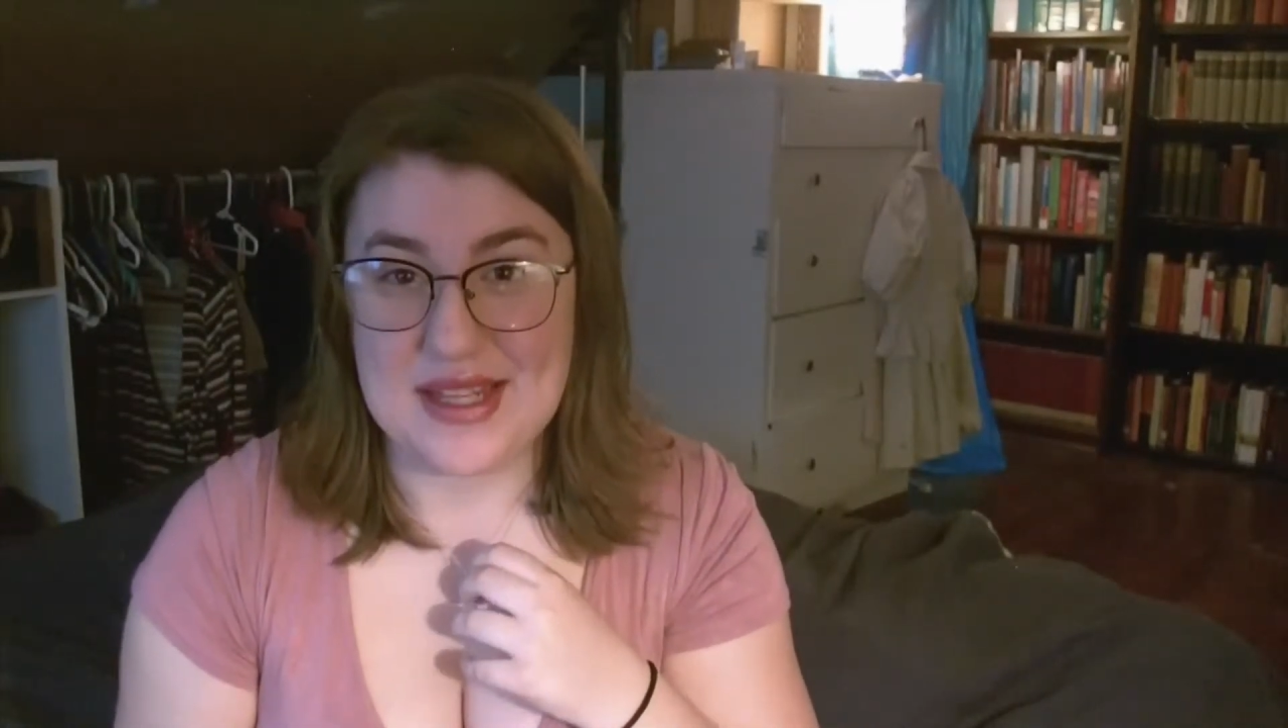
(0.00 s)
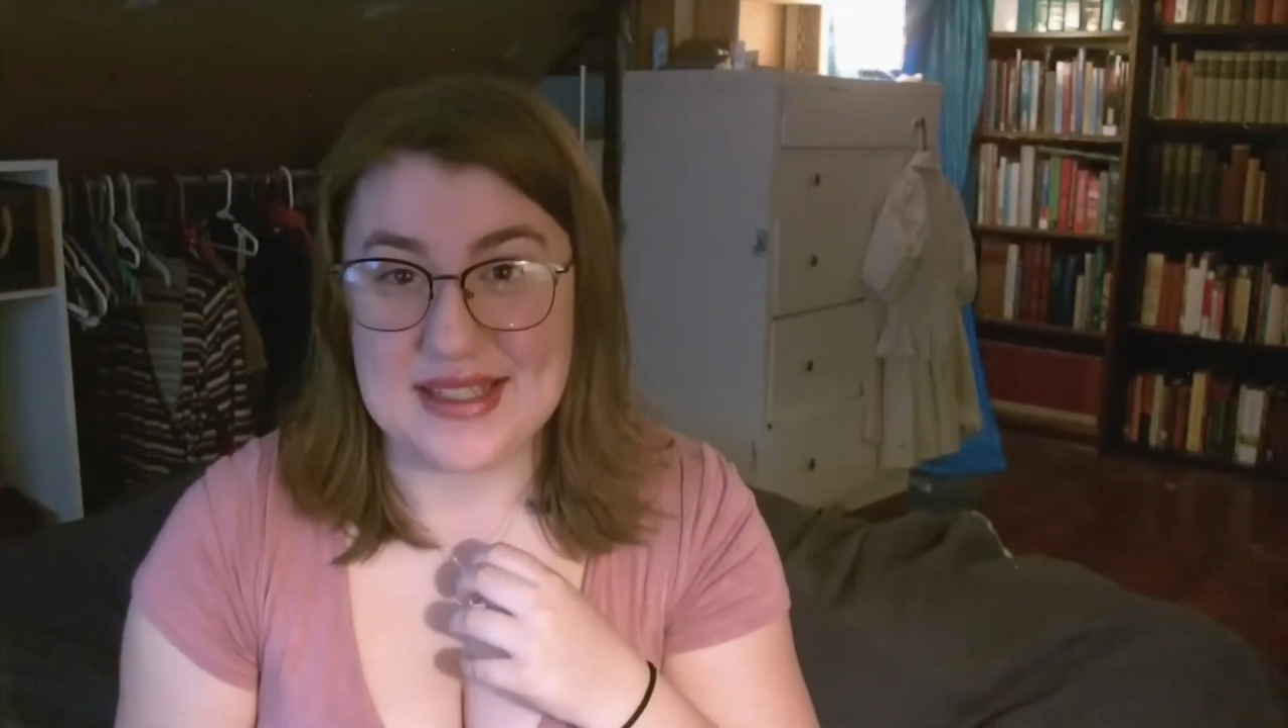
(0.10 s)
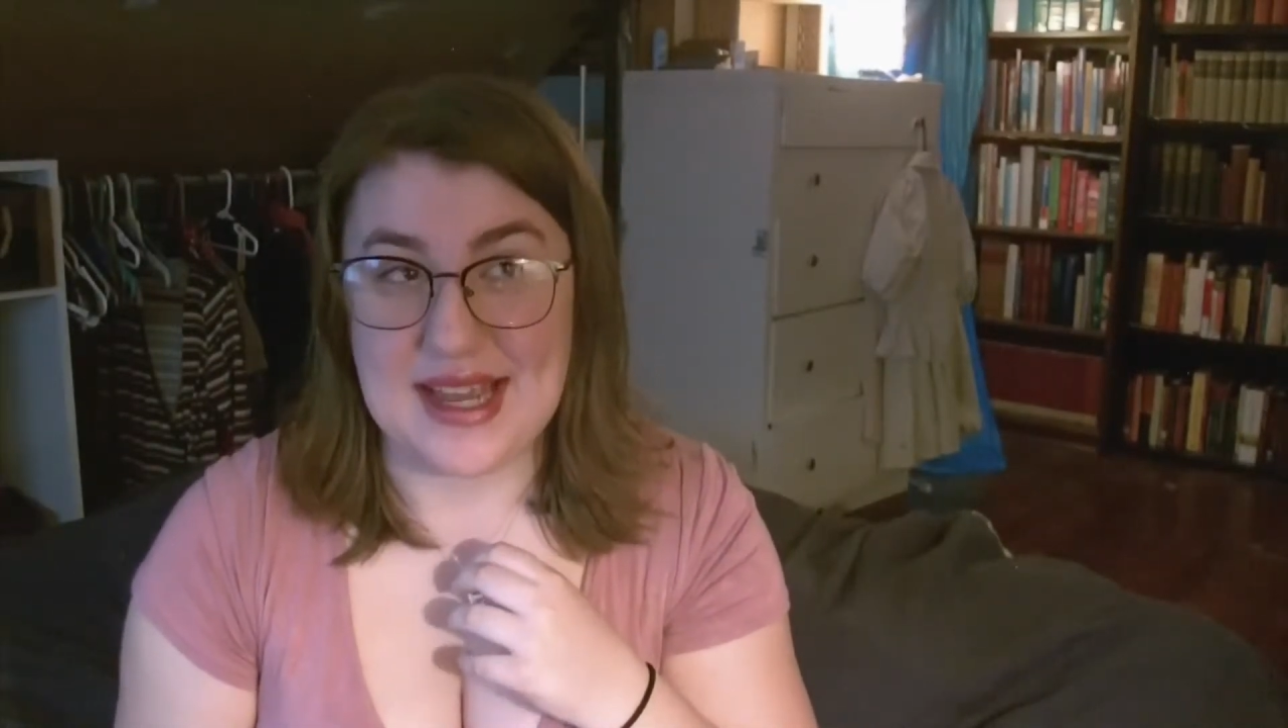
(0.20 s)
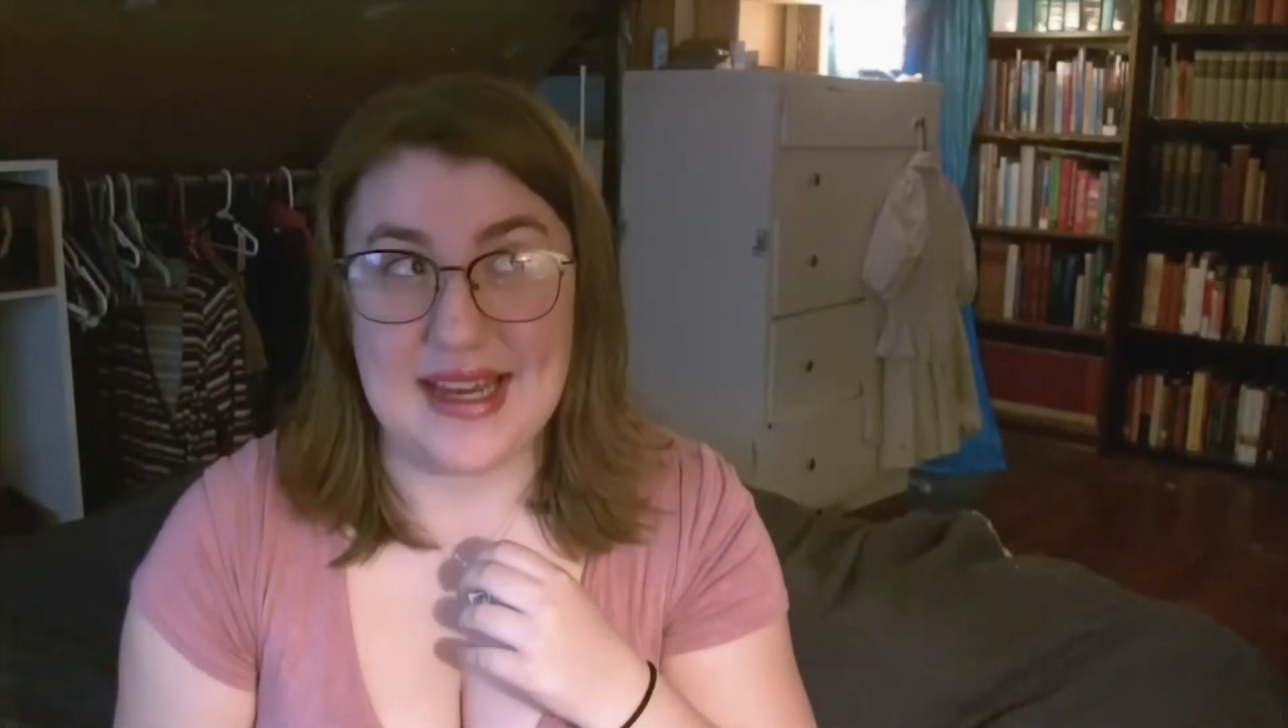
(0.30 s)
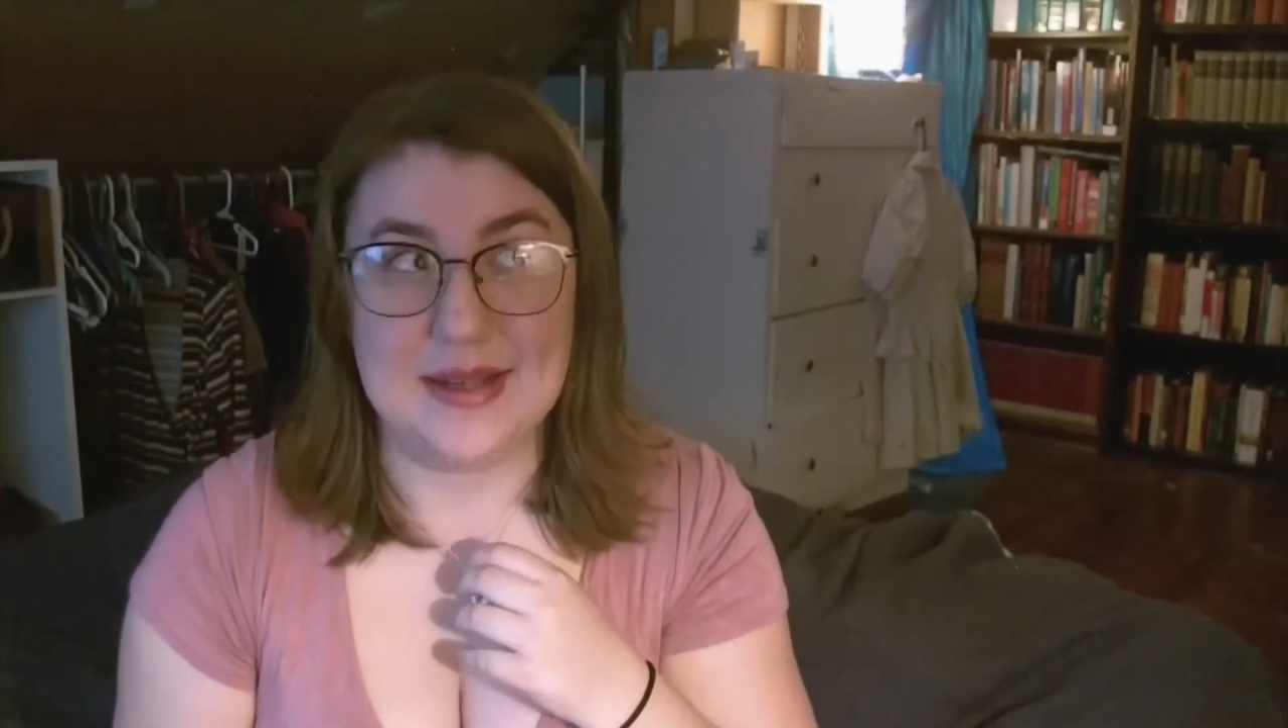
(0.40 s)

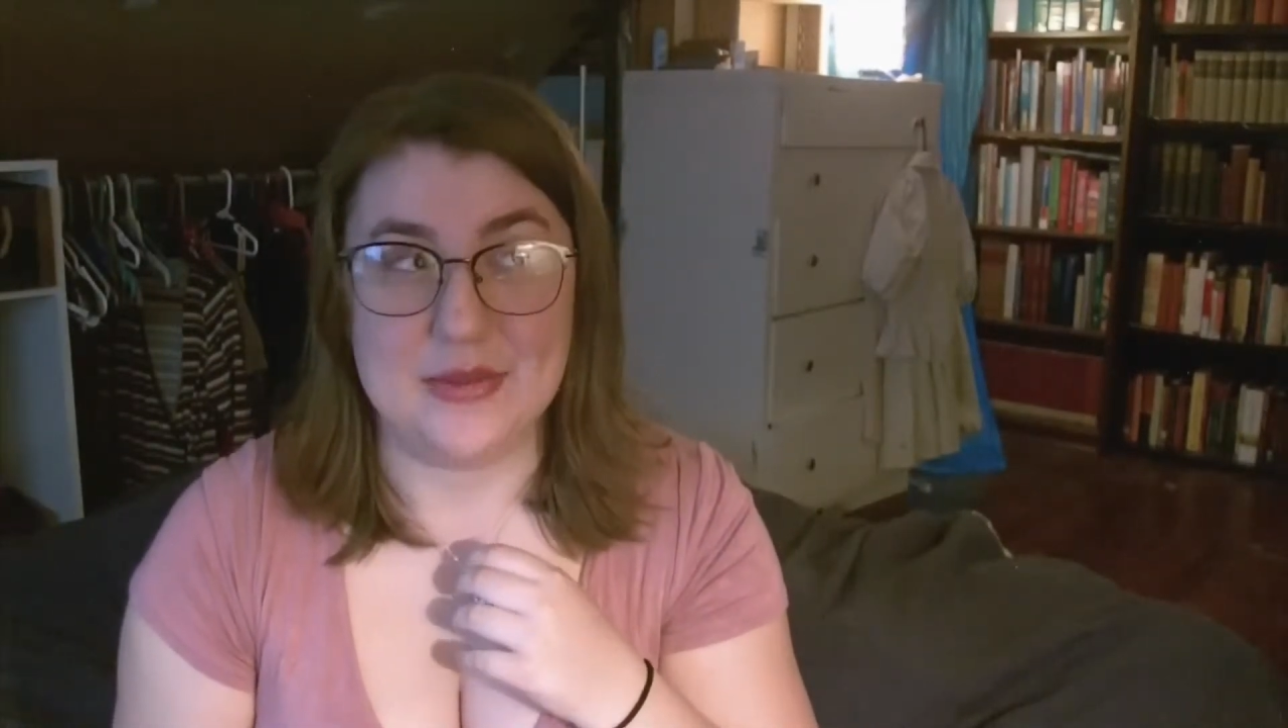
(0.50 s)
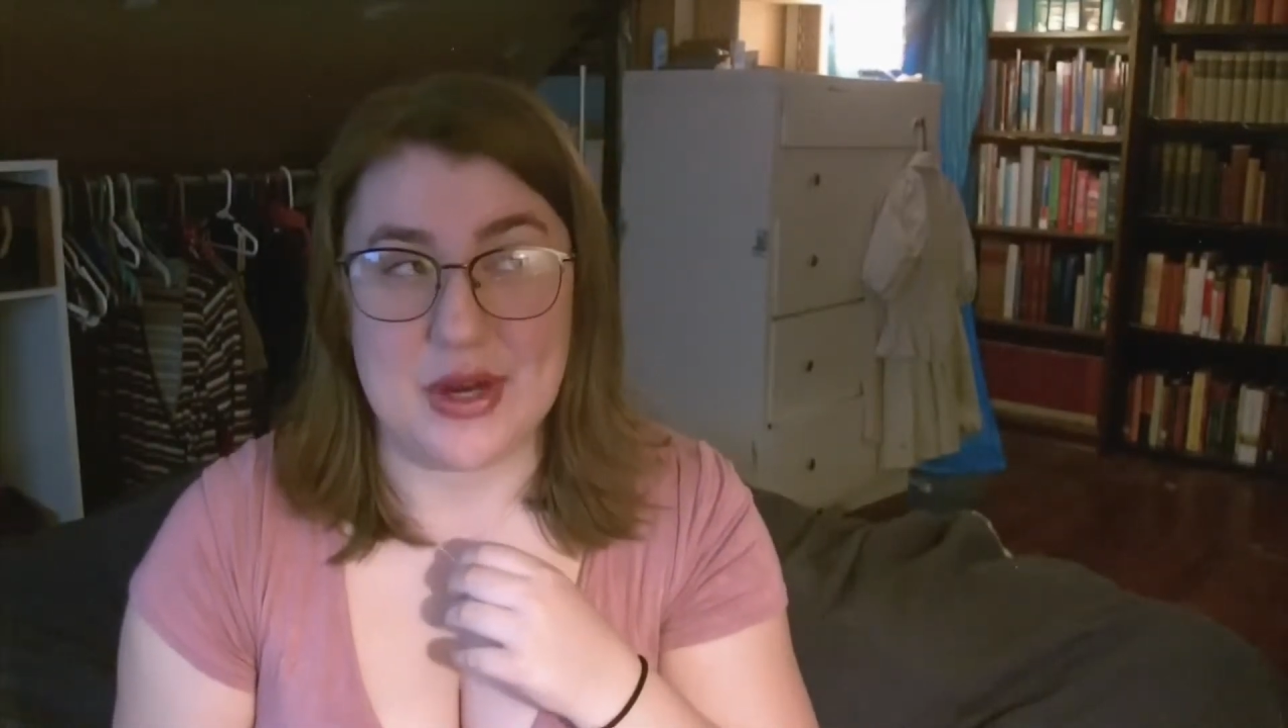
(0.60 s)
these I am